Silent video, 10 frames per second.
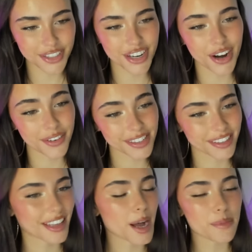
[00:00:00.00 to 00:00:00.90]
Cherries
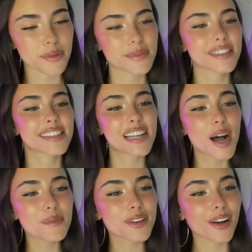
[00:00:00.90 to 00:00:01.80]
on the album?
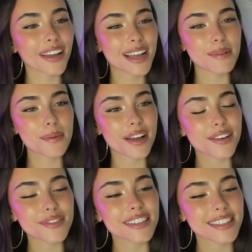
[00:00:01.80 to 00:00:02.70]
Stop talking about my
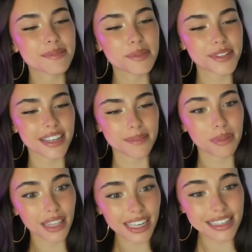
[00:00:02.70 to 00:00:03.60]
unreleased music,
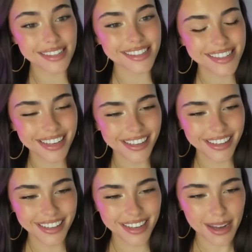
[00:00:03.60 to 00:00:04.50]
please.
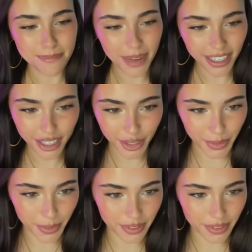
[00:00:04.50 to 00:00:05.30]
I'm begging you.